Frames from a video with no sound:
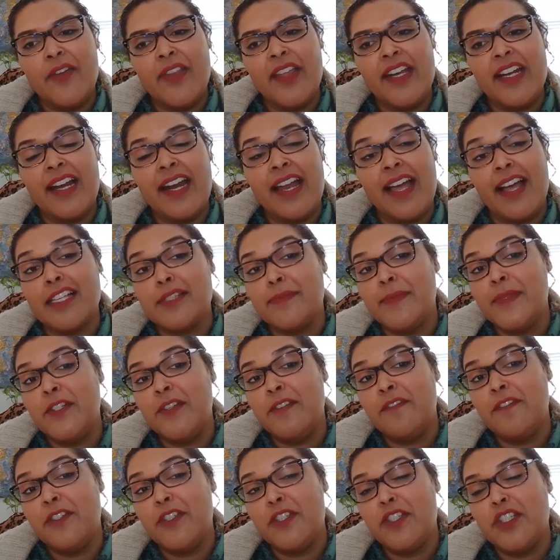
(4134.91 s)
that allows me to
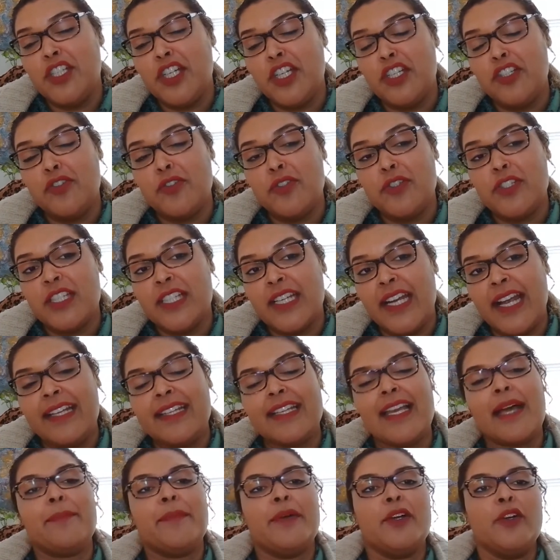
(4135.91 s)
even schedule
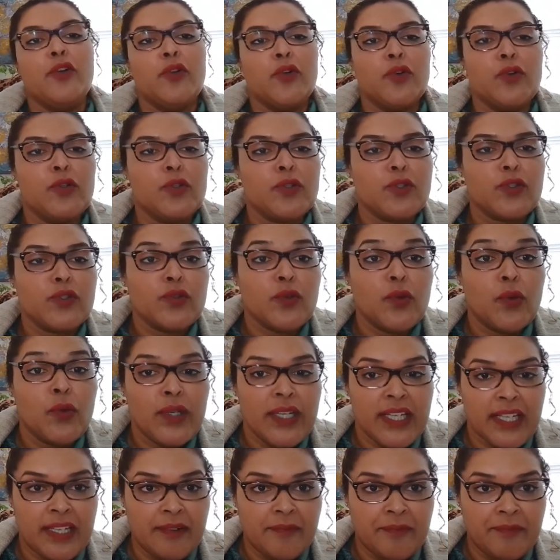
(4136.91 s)
straight up a Google
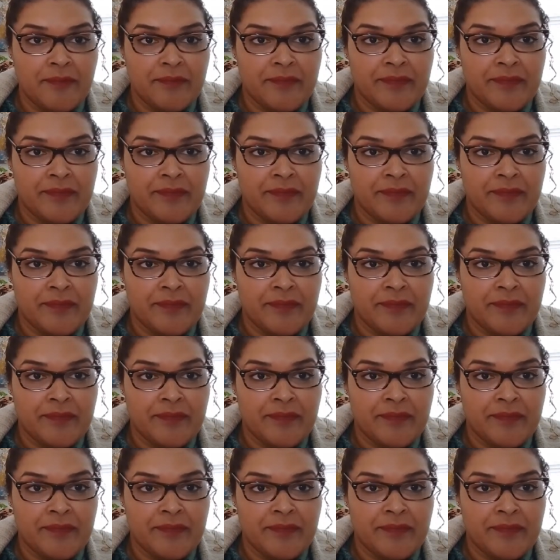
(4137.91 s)
story.